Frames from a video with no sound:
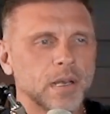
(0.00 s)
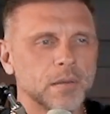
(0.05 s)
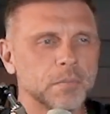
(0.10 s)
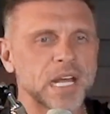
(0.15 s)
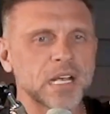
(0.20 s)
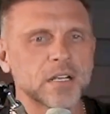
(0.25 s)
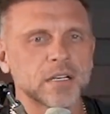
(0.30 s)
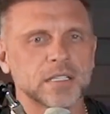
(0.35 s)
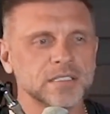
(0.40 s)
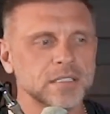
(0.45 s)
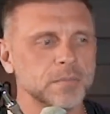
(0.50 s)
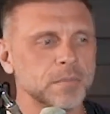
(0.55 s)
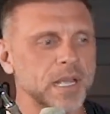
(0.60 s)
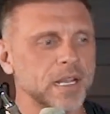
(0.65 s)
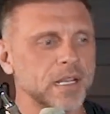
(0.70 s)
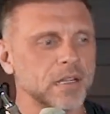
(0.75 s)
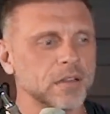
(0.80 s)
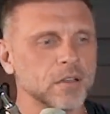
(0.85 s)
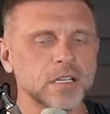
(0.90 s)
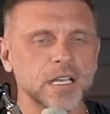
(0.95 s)
I'm not going to sit
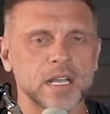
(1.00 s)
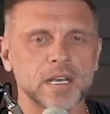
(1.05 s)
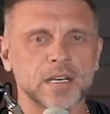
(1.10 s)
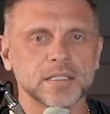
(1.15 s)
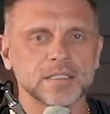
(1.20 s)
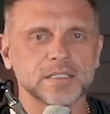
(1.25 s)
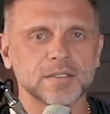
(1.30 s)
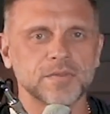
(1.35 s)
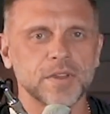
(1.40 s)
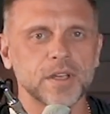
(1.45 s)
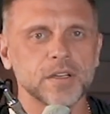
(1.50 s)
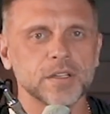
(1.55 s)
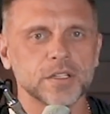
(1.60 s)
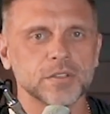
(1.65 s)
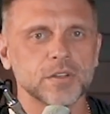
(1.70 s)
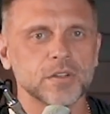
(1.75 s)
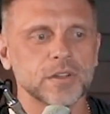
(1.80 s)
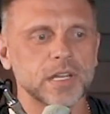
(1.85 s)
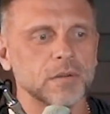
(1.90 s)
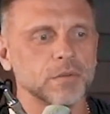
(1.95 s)
back and look at it as a failure.
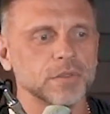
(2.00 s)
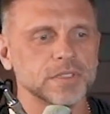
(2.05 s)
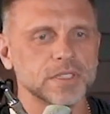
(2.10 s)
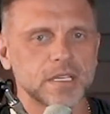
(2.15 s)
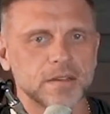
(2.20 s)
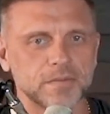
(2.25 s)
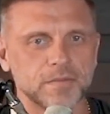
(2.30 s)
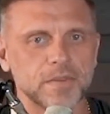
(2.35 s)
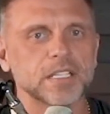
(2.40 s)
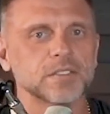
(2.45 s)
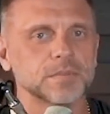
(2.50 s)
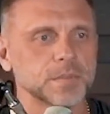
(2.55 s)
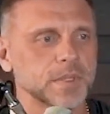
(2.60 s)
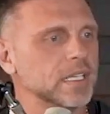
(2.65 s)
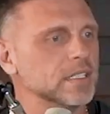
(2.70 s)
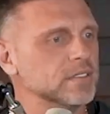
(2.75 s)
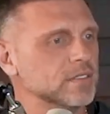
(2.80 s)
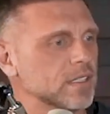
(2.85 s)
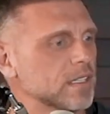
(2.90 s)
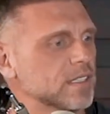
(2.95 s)
No, that was an
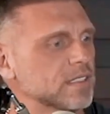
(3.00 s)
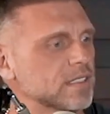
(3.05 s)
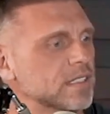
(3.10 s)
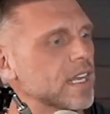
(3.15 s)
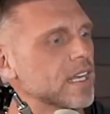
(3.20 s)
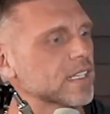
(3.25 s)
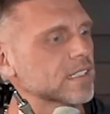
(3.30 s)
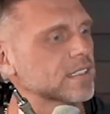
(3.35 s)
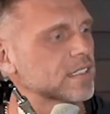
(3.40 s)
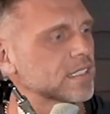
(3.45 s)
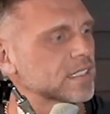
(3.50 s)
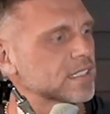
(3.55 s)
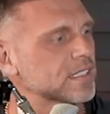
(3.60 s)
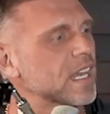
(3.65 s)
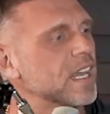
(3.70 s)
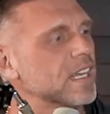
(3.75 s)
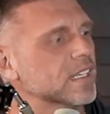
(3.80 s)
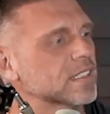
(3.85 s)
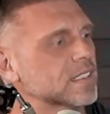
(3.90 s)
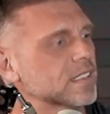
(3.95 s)
investment into this next
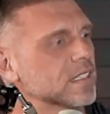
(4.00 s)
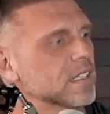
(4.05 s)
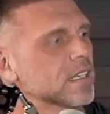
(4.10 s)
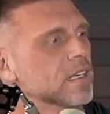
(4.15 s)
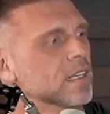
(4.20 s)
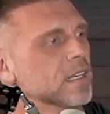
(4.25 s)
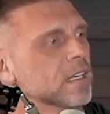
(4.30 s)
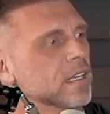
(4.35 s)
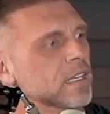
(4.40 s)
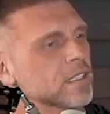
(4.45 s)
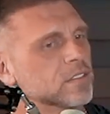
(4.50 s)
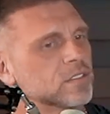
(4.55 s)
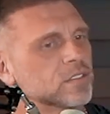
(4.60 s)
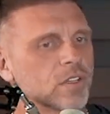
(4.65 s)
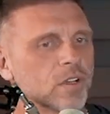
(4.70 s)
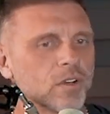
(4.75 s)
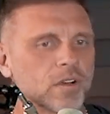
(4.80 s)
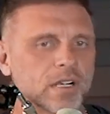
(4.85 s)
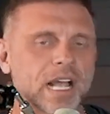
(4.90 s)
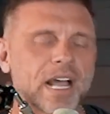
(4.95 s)
success. And
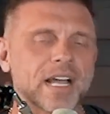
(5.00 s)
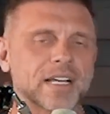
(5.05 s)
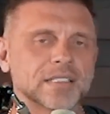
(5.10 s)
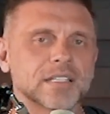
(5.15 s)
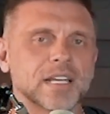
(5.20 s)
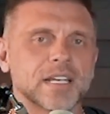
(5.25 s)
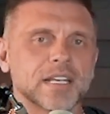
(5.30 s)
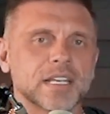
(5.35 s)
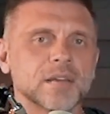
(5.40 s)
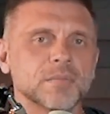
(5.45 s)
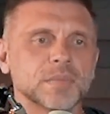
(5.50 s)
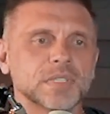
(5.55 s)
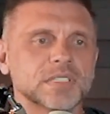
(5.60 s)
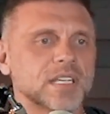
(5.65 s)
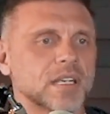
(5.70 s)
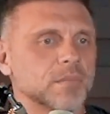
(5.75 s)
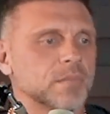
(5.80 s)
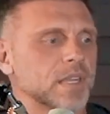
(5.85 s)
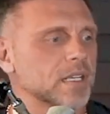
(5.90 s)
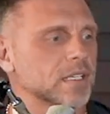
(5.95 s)
so guys like him, the
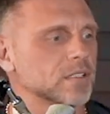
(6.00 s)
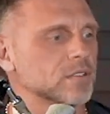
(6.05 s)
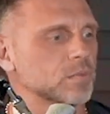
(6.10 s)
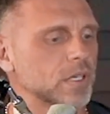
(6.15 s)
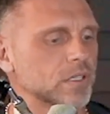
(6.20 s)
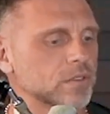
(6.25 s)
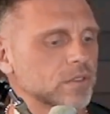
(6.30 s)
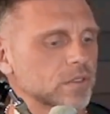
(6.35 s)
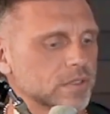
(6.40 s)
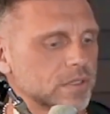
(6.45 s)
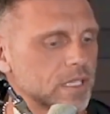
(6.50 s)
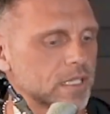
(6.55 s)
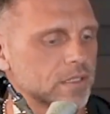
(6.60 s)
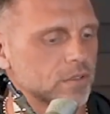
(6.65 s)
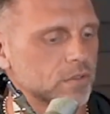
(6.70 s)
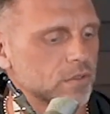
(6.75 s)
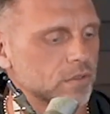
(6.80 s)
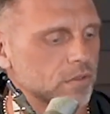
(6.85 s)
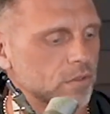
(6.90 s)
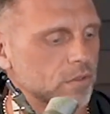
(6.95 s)
same thing as well, too. It's like,
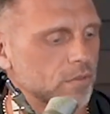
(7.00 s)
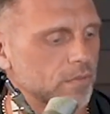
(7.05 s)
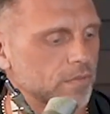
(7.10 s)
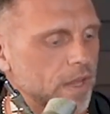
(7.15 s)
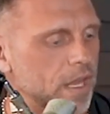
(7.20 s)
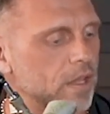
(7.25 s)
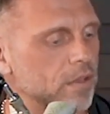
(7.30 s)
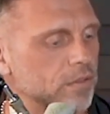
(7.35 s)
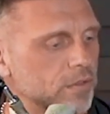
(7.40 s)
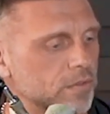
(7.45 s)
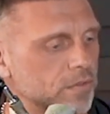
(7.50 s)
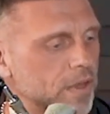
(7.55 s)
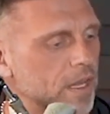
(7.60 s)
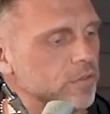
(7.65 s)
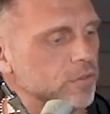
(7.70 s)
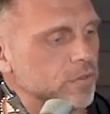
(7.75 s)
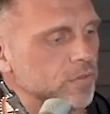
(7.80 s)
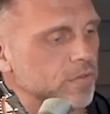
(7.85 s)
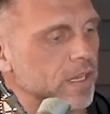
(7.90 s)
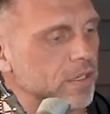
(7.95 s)
dude, you failed.
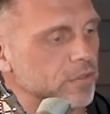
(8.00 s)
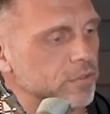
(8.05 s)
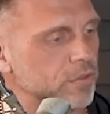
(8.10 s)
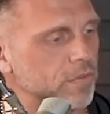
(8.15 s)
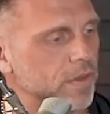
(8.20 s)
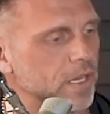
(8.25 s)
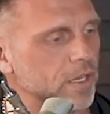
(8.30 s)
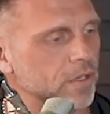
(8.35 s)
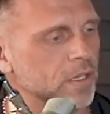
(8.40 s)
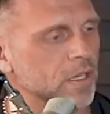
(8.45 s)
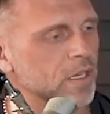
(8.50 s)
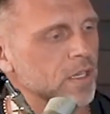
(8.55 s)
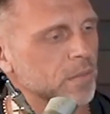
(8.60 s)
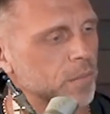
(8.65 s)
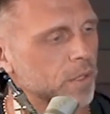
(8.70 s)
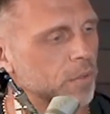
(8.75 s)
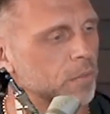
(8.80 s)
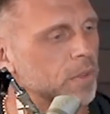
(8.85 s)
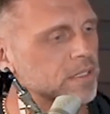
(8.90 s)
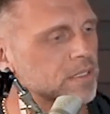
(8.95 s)

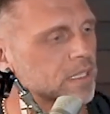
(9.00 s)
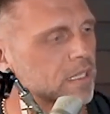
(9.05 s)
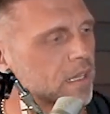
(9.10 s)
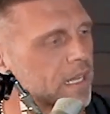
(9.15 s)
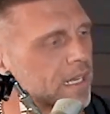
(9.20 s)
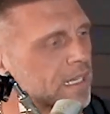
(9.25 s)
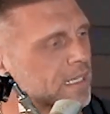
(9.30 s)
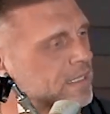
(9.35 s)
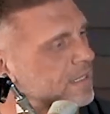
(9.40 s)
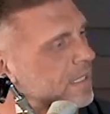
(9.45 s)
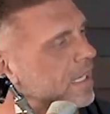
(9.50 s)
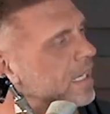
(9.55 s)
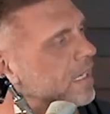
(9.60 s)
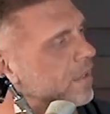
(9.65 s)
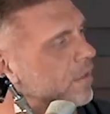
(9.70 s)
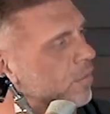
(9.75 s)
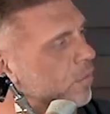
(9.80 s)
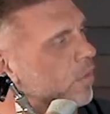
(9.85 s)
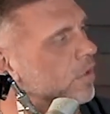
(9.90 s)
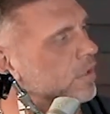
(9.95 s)
But it wasn't like it's the
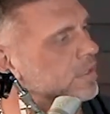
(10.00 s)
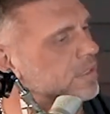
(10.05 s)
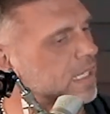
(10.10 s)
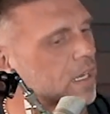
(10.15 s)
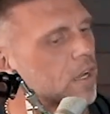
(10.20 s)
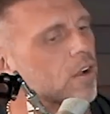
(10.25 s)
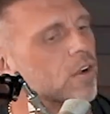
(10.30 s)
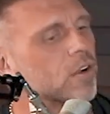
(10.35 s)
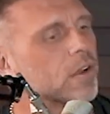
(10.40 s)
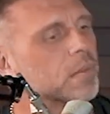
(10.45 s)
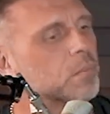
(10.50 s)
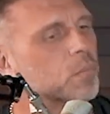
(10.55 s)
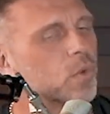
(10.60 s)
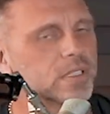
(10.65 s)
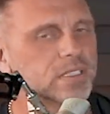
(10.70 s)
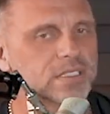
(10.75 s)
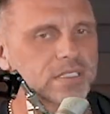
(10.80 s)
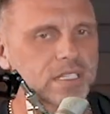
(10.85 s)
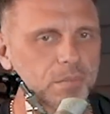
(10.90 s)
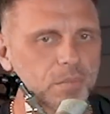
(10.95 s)
end of the world. It's like, oh, I'm
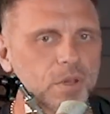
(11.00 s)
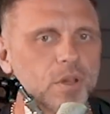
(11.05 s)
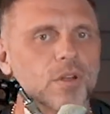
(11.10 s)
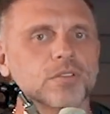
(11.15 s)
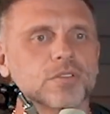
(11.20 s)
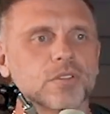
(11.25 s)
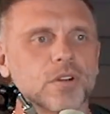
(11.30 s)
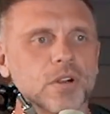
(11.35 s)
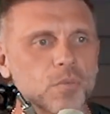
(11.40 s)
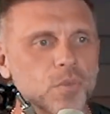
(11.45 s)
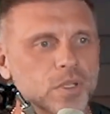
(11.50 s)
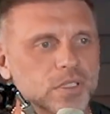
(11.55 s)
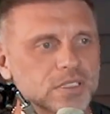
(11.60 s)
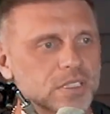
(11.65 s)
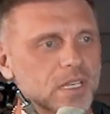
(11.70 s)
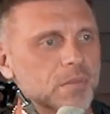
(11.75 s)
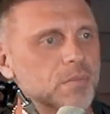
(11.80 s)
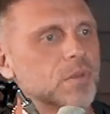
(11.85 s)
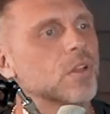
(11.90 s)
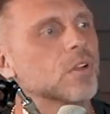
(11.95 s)
one step closer. I'm one
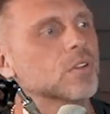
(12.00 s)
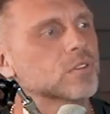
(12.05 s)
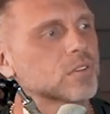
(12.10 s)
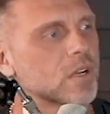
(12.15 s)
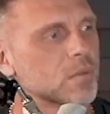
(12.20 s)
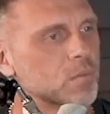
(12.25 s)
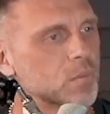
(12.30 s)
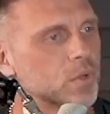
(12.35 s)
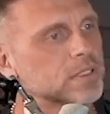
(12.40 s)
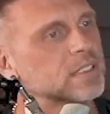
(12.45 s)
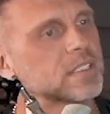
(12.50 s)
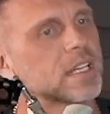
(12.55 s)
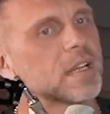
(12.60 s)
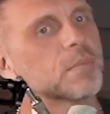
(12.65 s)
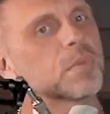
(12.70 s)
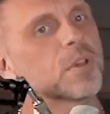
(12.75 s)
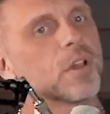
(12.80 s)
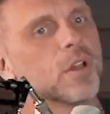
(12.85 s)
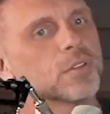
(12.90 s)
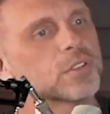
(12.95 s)
step
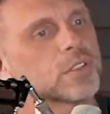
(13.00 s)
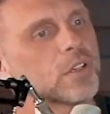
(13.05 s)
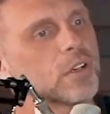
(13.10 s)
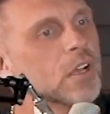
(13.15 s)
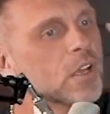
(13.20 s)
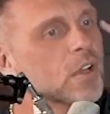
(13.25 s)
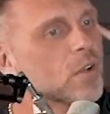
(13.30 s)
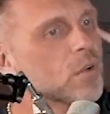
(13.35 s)
closer.